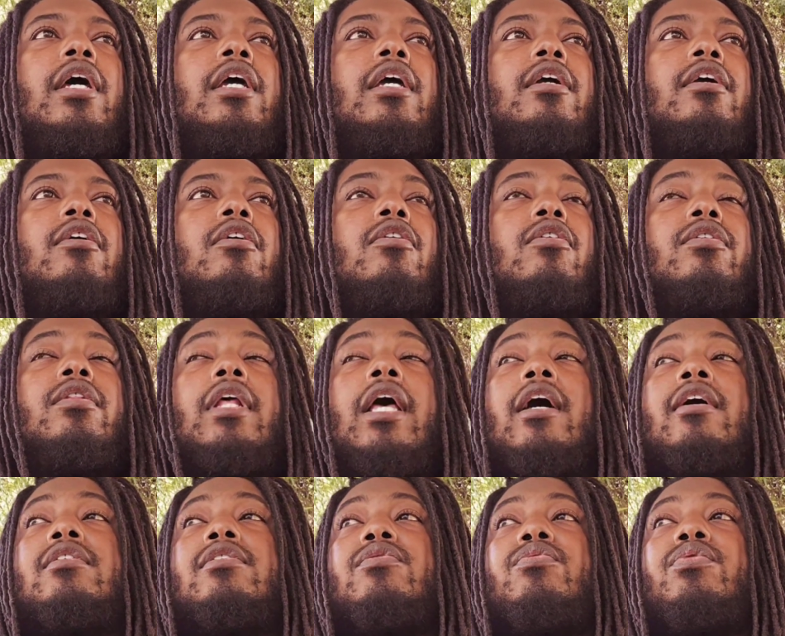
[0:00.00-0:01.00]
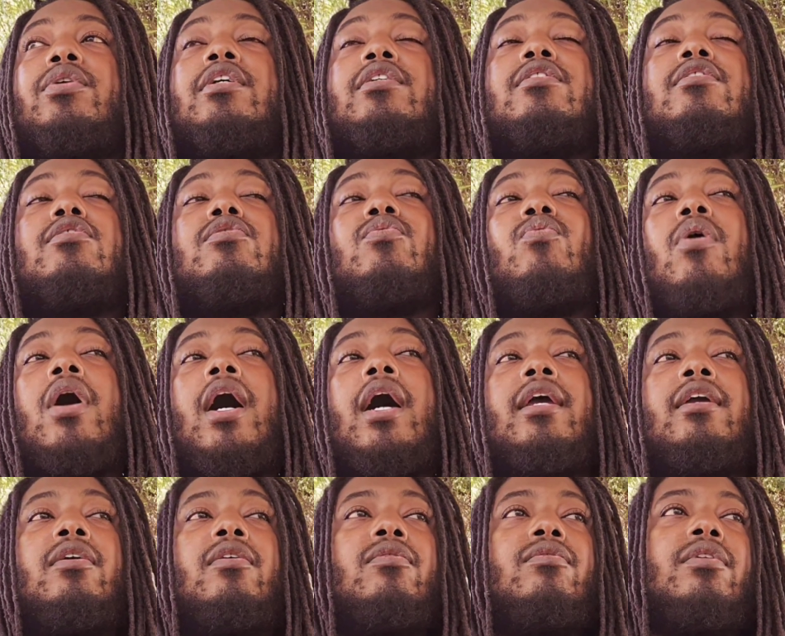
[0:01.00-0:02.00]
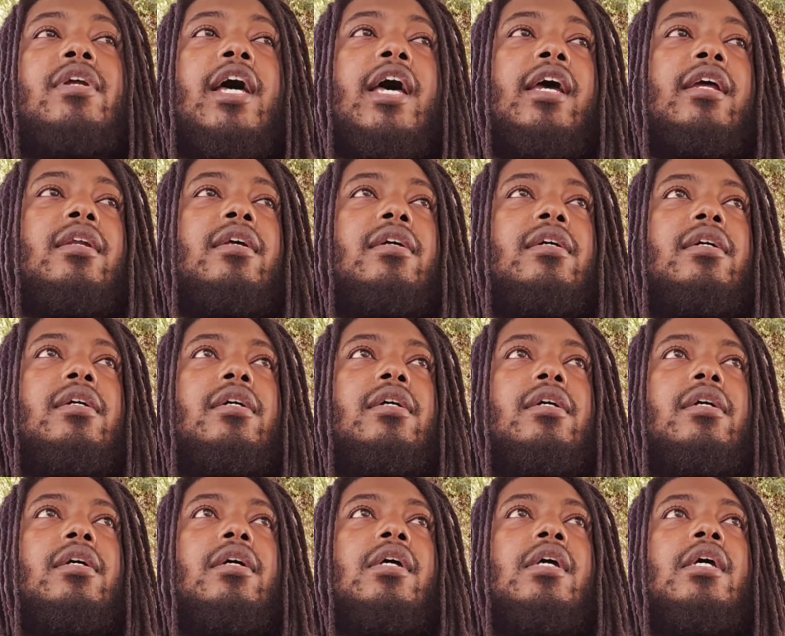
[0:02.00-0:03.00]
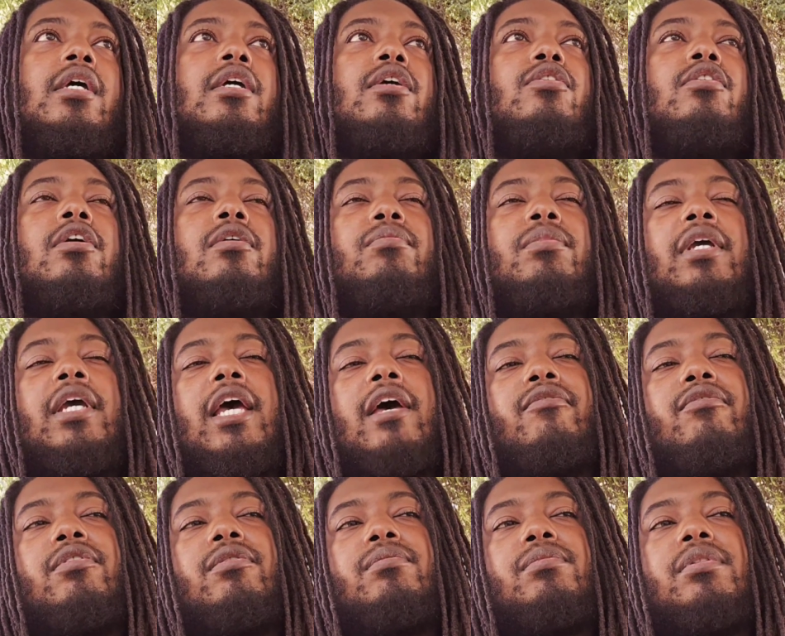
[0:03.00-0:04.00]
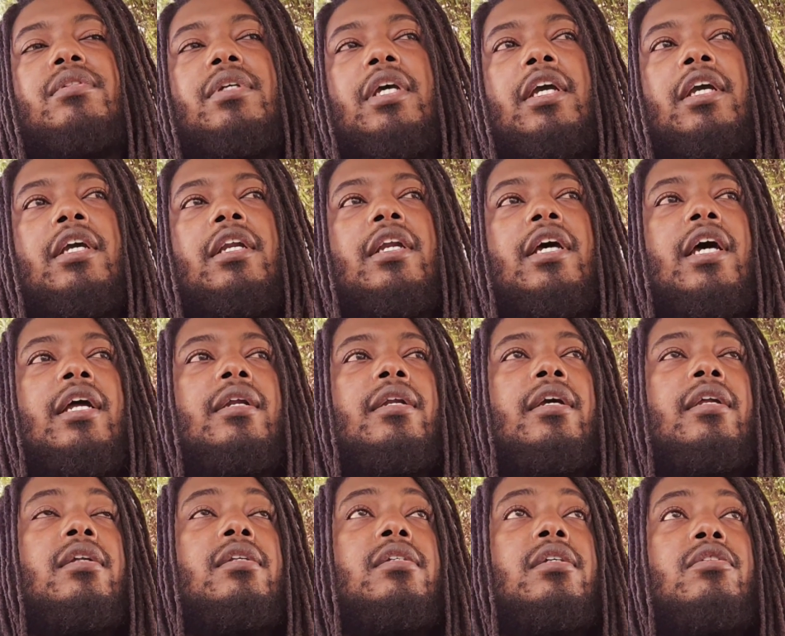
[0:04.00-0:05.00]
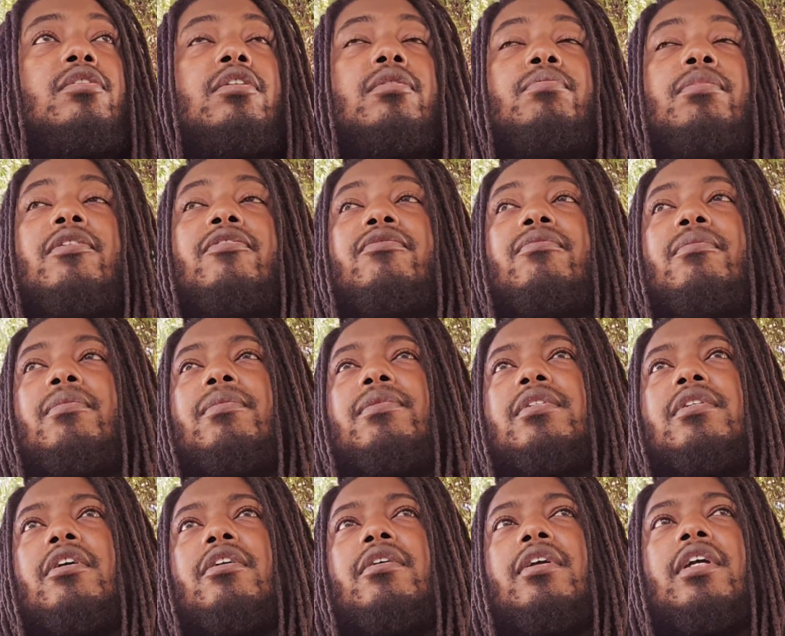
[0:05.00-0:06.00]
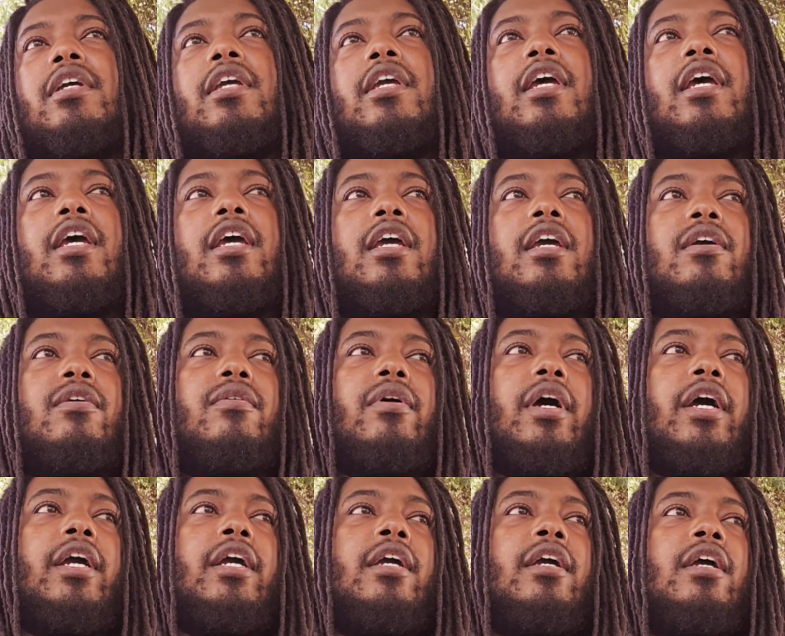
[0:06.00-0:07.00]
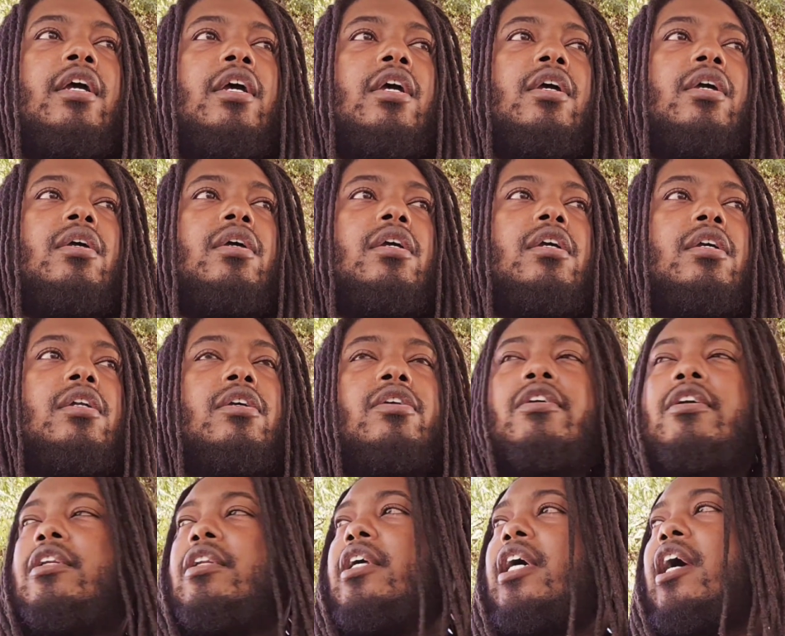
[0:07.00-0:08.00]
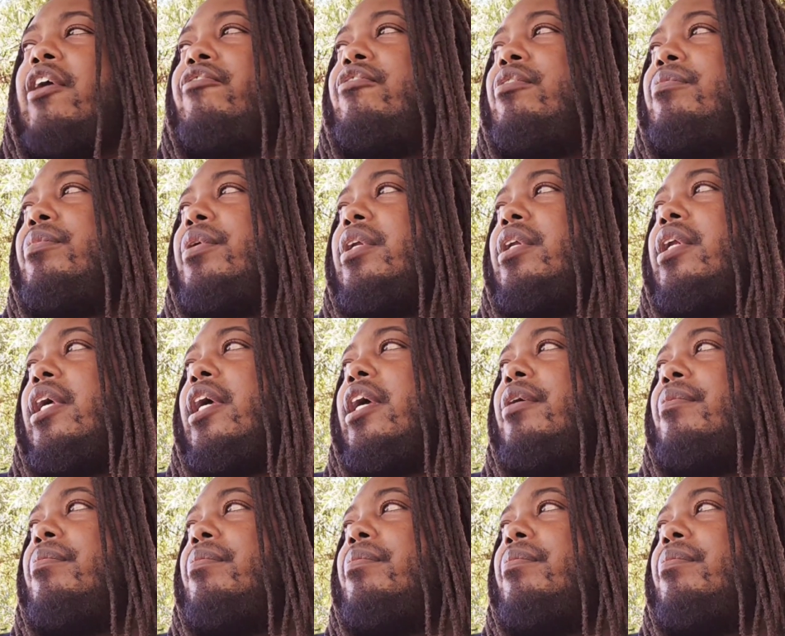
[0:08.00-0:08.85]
or 1,000 reasons why you're gonna die in the hood. You can be having a mistaken identity. You can be from a certain gang, right? You can die from a damn,